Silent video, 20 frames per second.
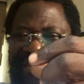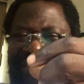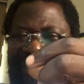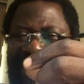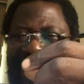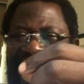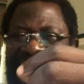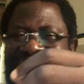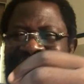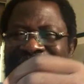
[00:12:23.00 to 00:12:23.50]

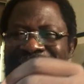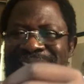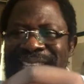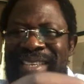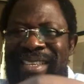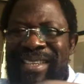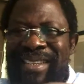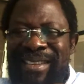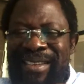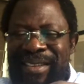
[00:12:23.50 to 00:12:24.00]

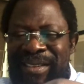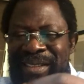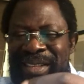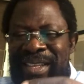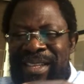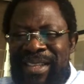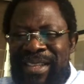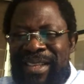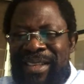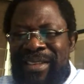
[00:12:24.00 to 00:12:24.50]
binding.
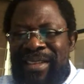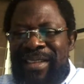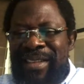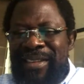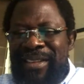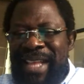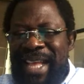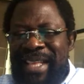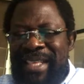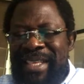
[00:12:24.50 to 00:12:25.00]
It,
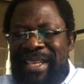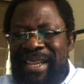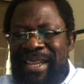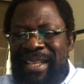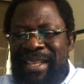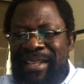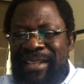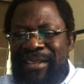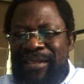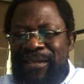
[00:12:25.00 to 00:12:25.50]
it, it
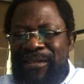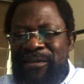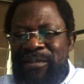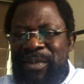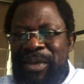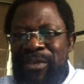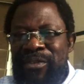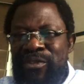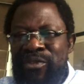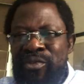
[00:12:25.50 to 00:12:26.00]
actually
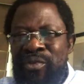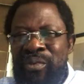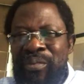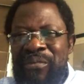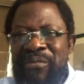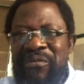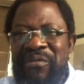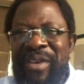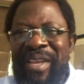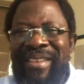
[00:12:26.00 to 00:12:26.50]
speaks to
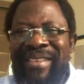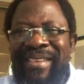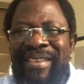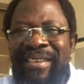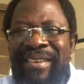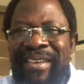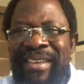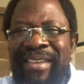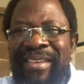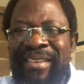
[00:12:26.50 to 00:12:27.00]

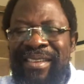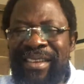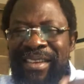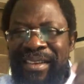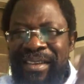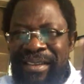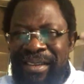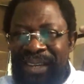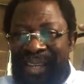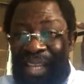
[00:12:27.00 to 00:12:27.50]
fettering
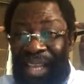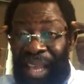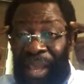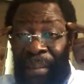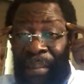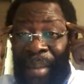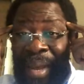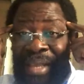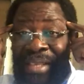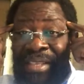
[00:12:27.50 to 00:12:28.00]
the
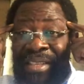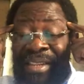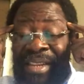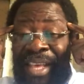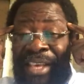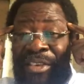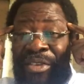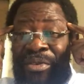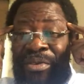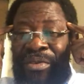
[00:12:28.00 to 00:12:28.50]

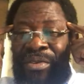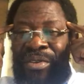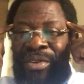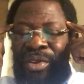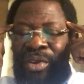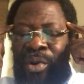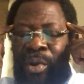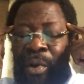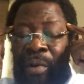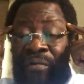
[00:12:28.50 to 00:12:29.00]
imagination
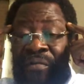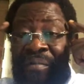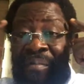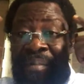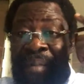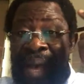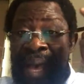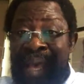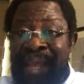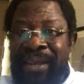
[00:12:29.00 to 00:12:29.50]
of
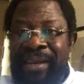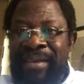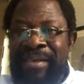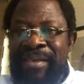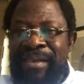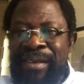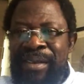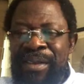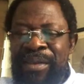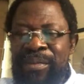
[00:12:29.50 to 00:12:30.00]
man
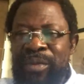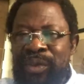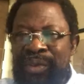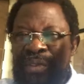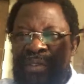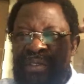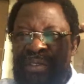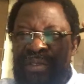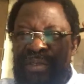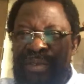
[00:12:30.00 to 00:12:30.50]

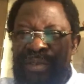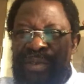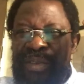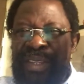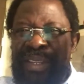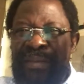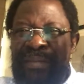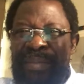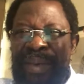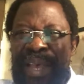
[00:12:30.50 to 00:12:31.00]
because you know,
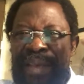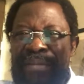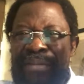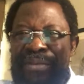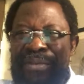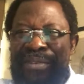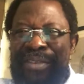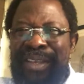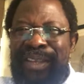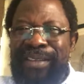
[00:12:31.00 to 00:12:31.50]
the
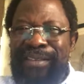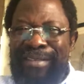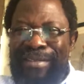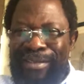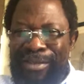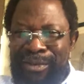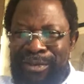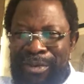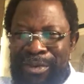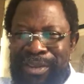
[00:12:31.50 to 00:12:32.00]
Bible
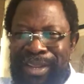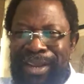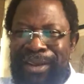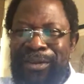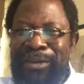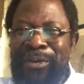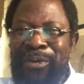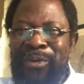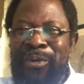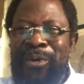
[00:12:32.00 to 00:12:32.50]
says, quoted
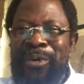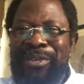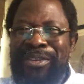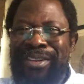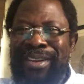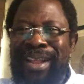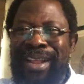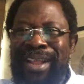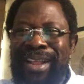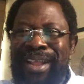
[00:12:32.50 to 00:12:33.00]

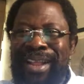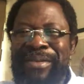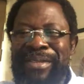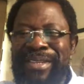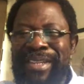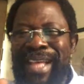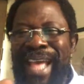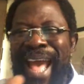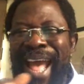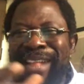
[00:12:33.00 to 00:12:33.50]
unquote, now
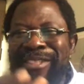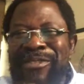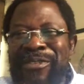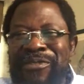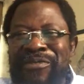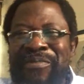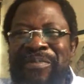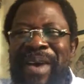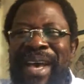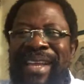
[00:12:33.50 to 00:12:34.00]
the heart
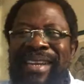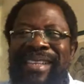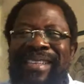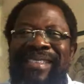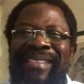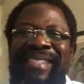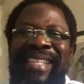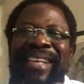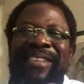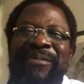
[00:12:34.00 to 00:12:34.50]
of man
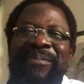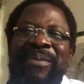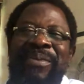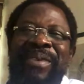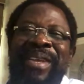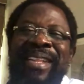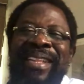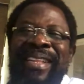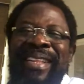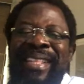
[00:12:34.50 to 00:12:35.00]
is
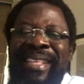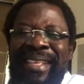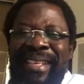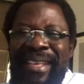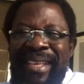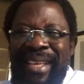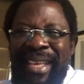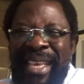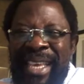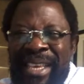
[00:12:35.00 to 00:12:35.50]
desperately
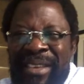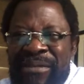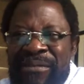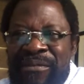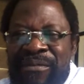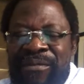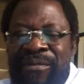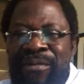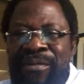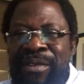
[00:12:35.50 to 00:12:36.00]

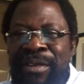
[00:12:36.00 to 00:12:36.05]
evil.